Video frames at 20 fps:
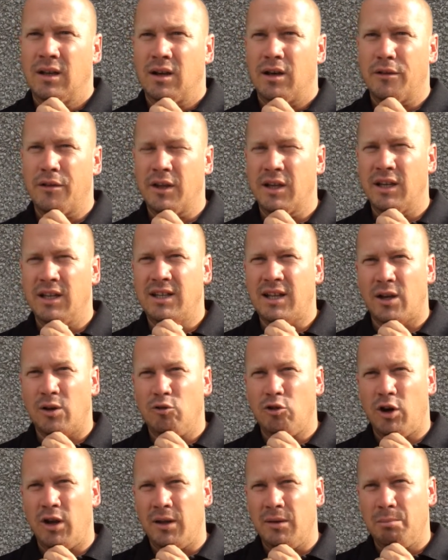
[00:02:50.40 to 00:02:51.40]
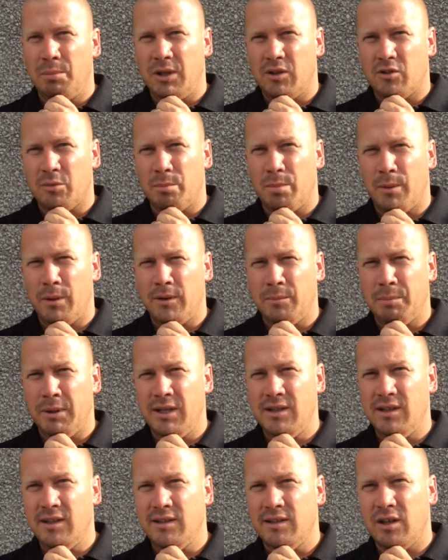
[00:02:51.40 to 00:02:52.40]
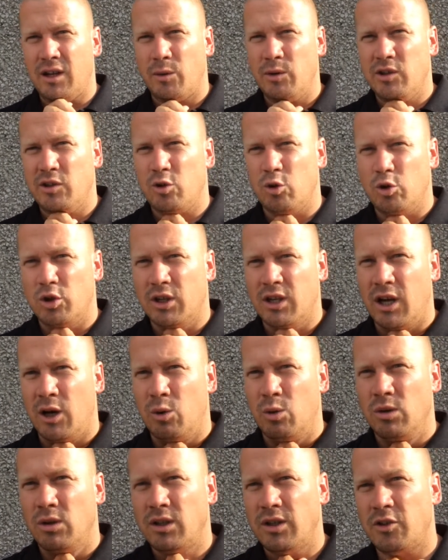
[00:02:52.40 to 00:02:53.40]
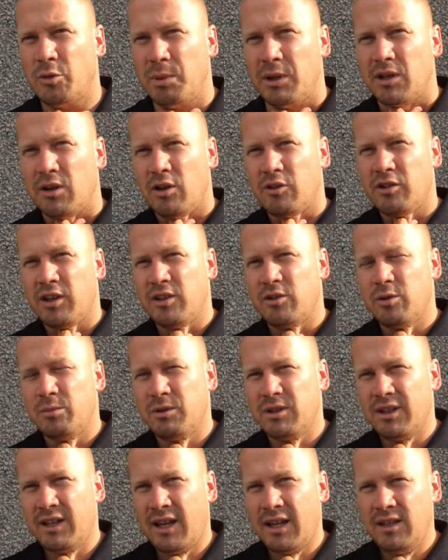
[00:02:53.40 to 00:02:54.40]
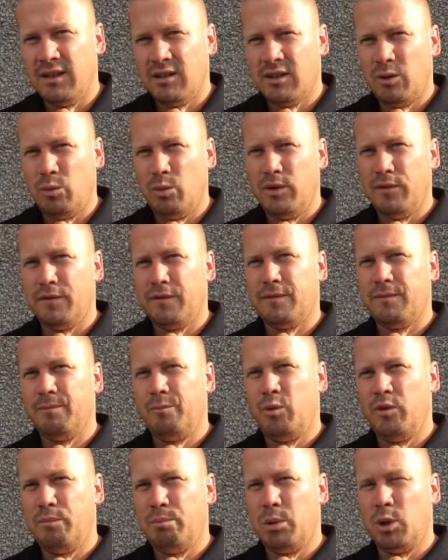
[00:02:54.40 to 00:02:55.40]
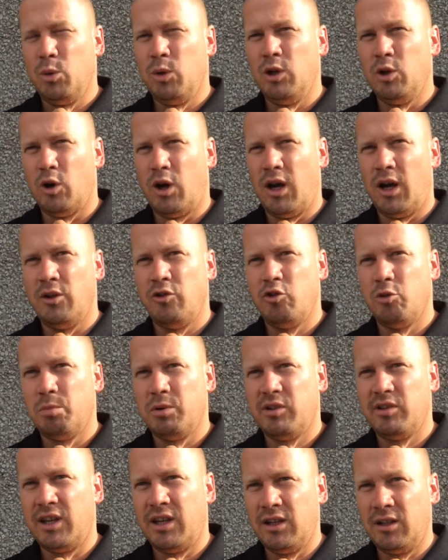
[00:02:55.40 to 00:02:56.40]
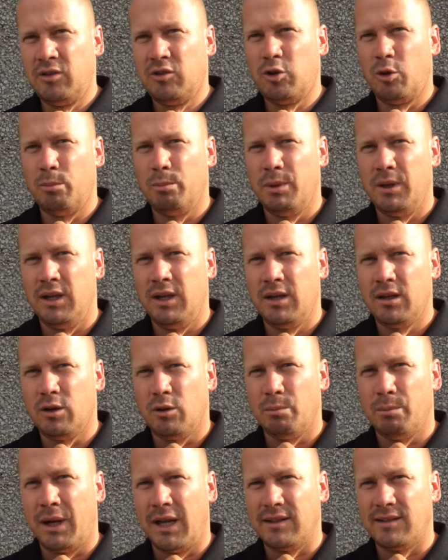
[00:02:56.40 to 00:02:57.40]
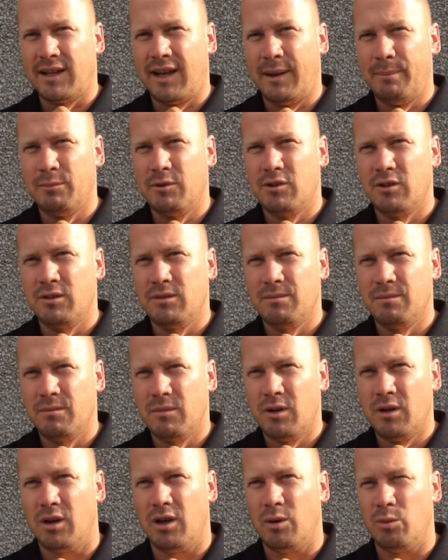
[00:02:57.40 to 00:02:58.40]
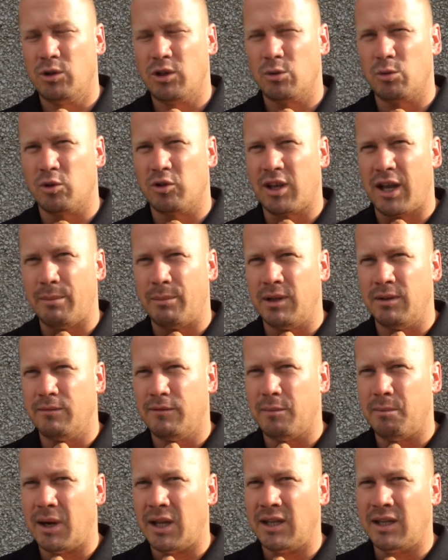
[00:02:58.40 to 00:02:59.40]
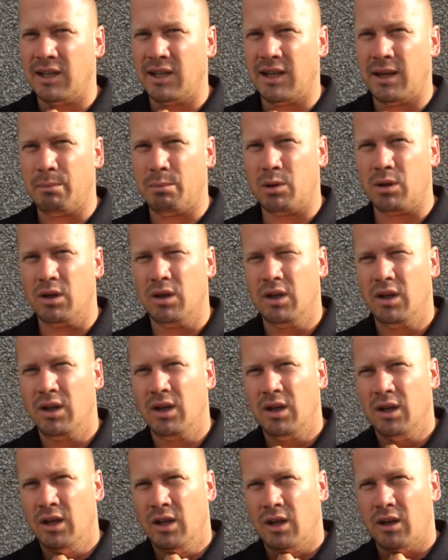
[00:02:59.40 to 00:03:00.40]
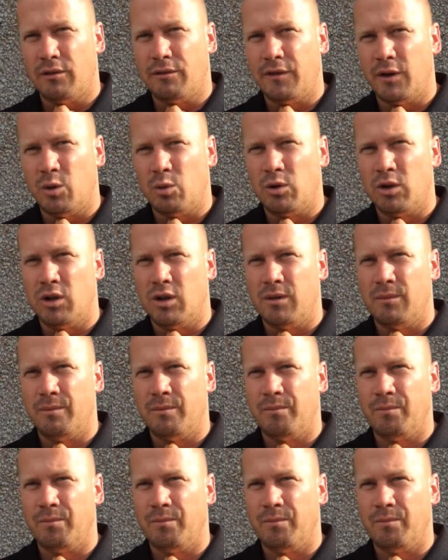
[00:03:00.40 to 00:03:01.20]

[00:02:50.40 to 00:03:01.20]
I think he done all right in bits and pieces. He scored the goal. I said to him today, with Bluey not 100% and Tom Beer gone back to Hampton, we don't know what's happening for Monday yet, but I felt that,